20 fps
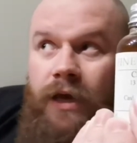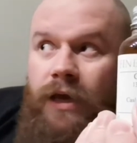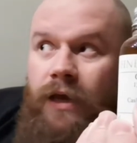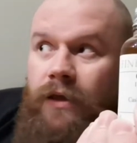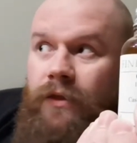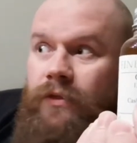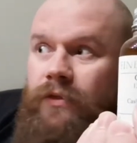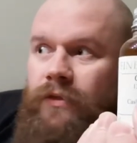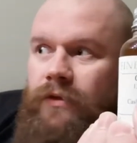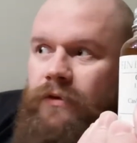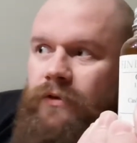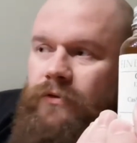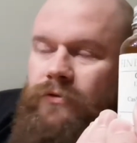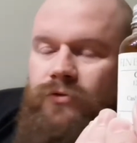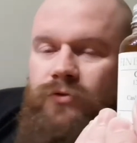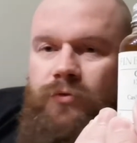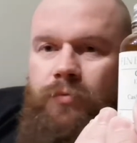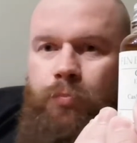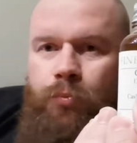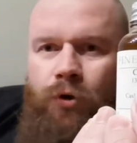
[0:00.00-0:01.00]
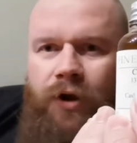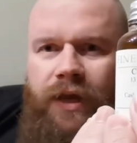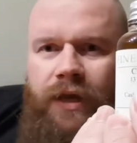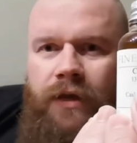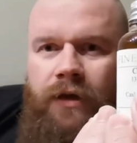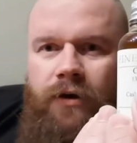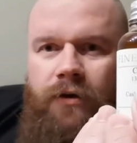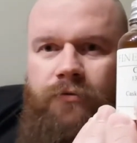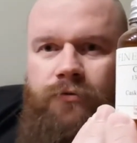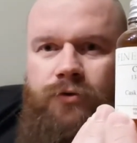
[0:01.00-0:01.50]
in the
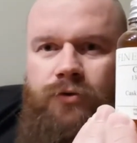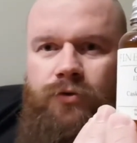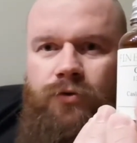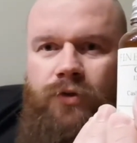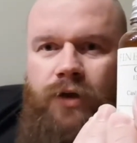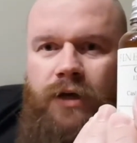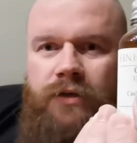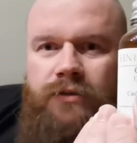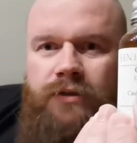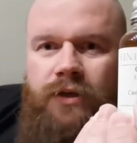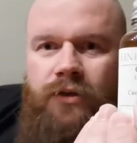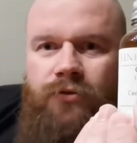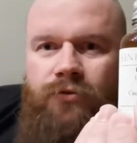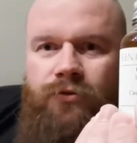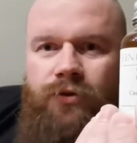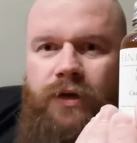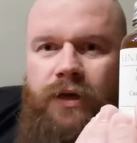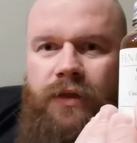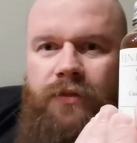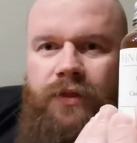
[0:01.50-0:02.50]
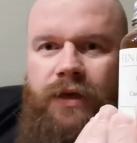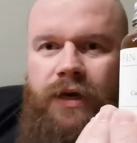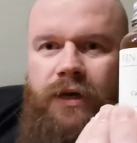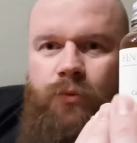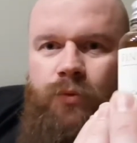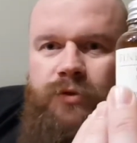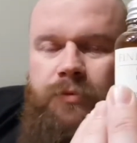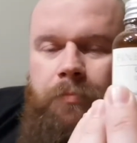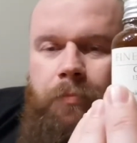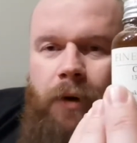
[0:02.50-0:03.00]
spring of 2003, and then
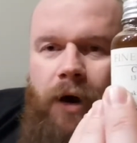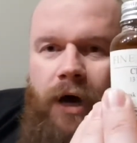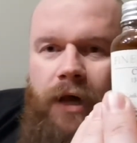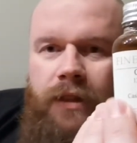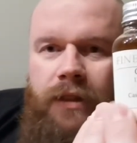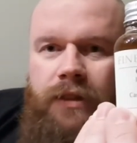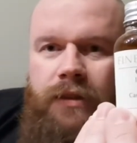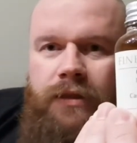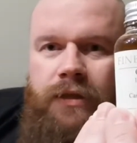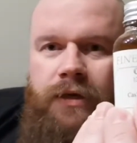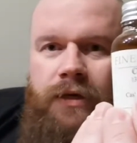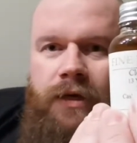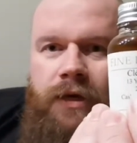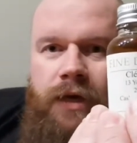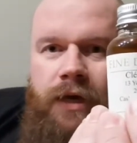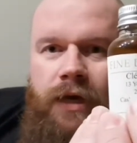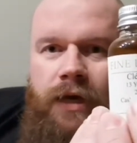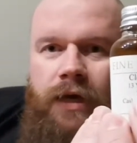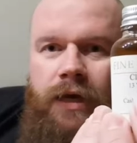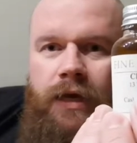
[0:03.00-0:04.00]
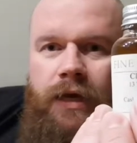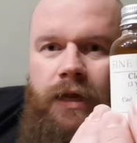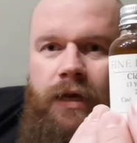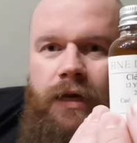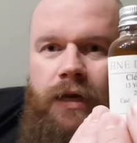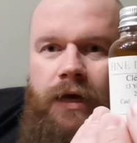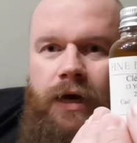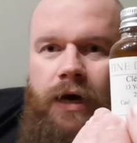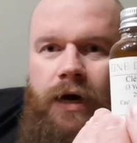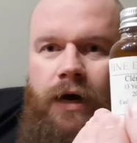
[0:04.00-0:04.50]
it was bottled
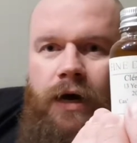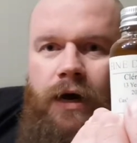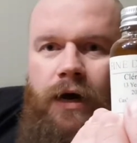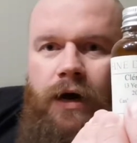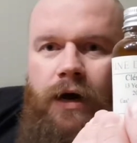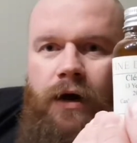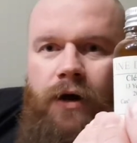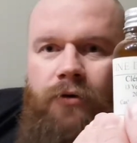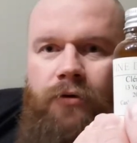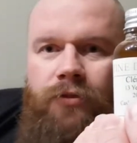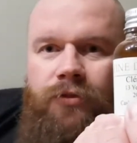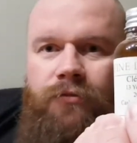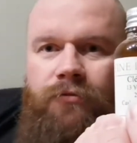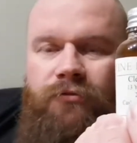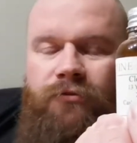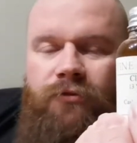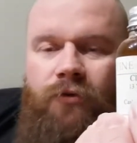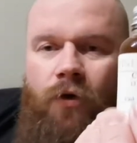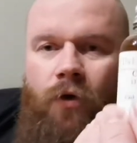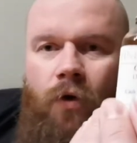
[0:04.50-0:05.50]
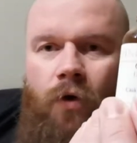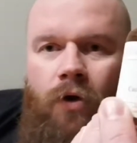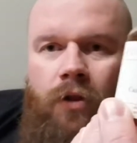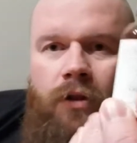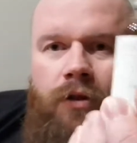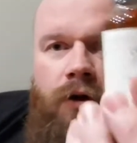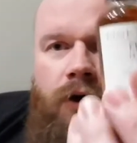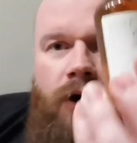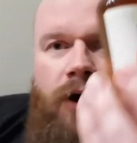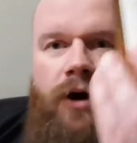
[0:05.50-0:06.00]
in the
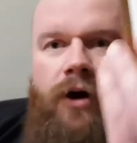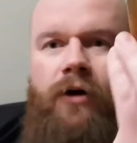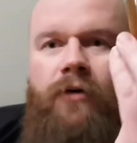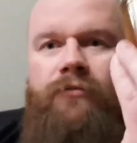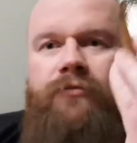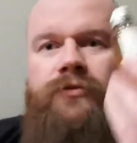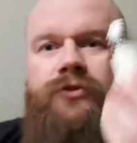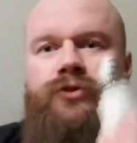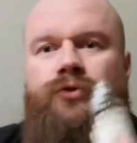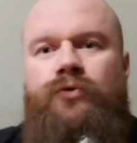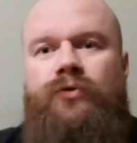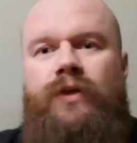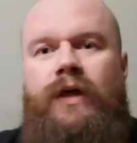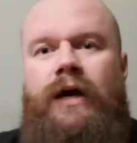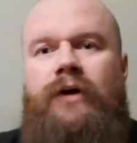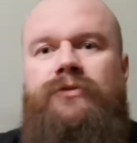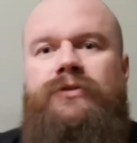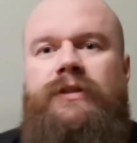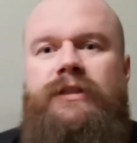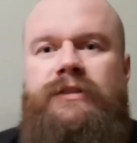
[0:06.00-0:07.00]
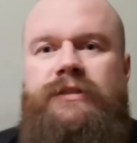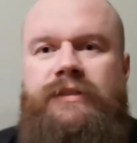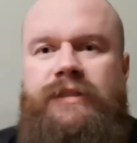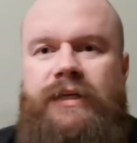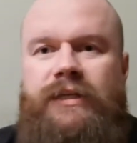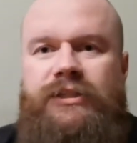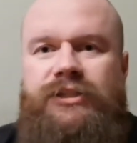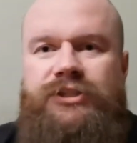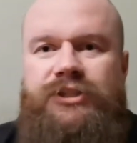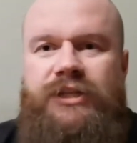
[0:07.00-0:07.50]
fall of
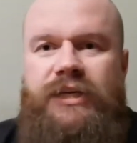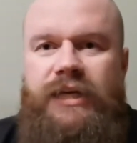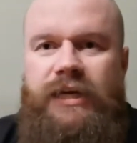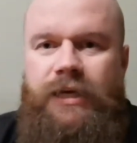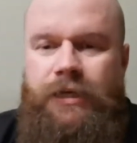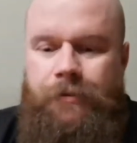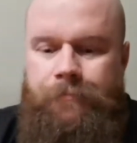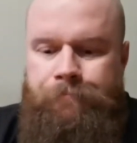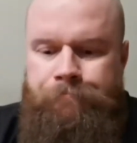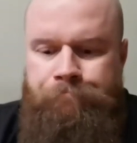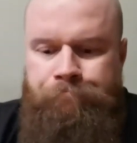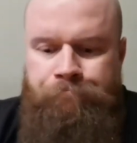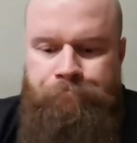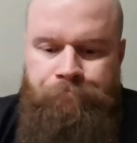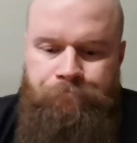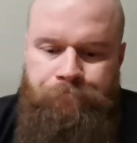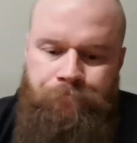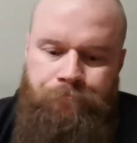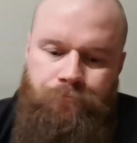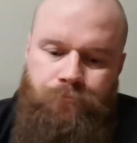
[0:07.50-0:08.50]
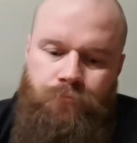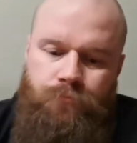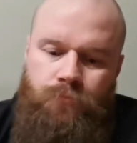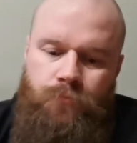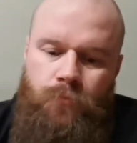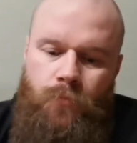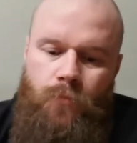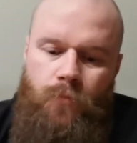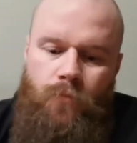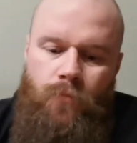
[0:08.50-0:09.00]
2016.
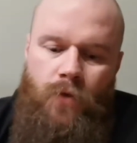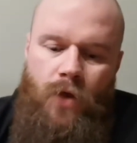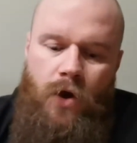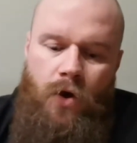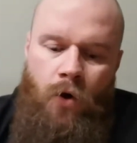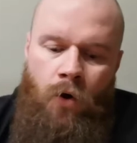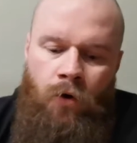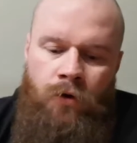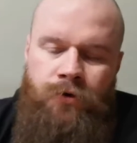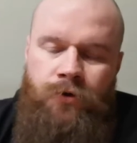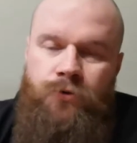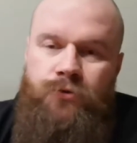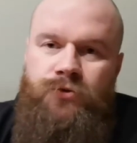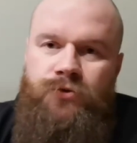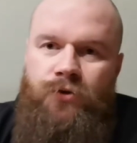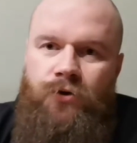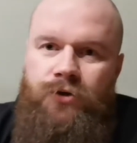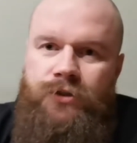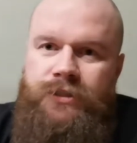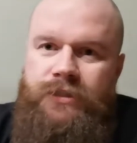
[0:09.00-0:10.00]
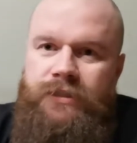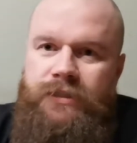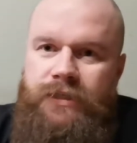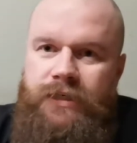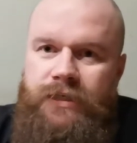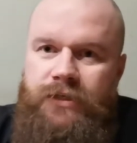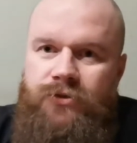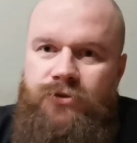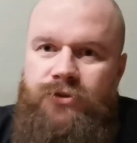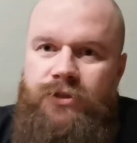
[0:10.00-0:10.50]
All those 13
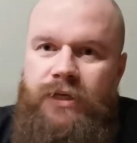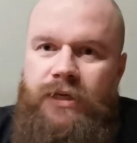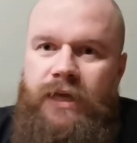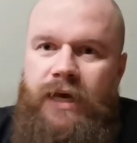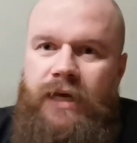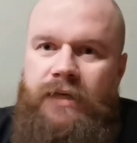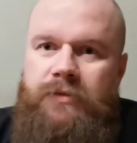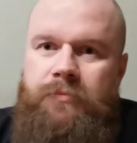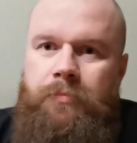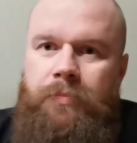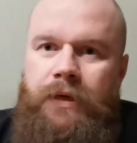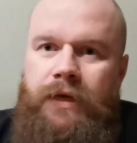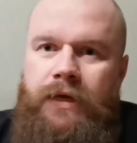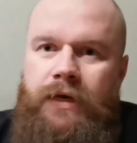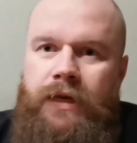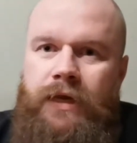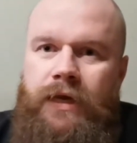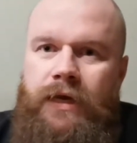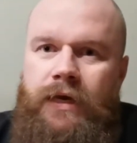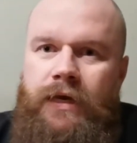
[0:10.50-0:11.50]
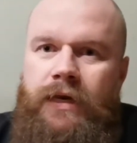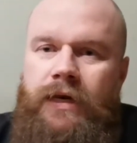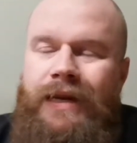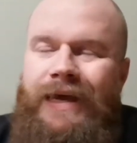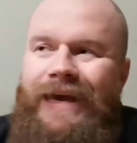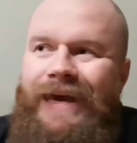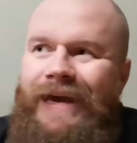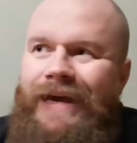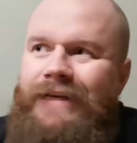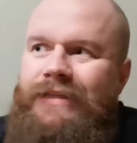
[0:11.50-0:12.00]
years, it has been in
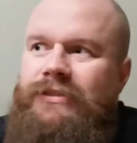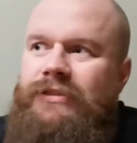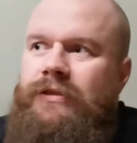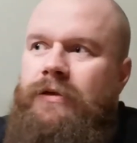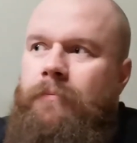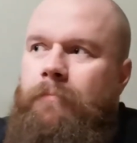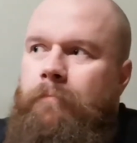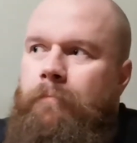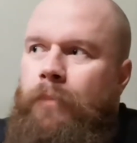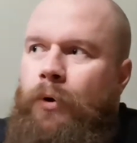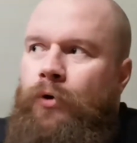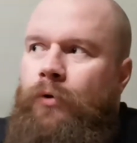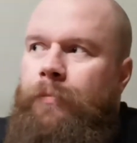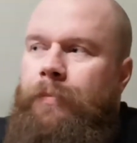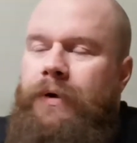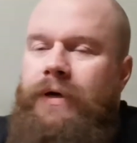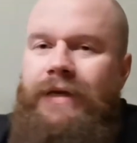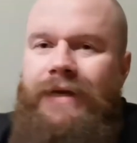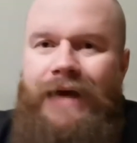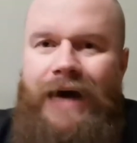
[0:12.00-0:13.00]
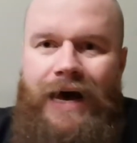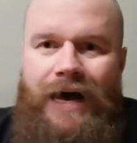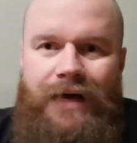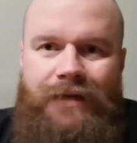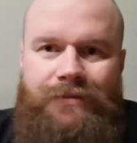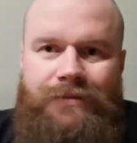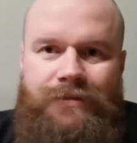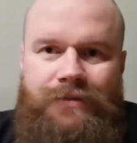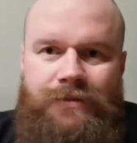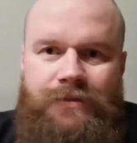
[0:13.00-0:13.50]
ex-bourbon
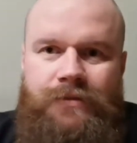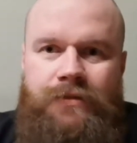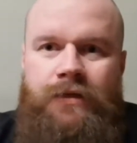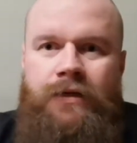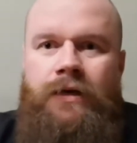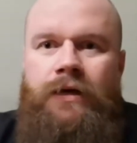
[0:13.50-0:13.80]
cask.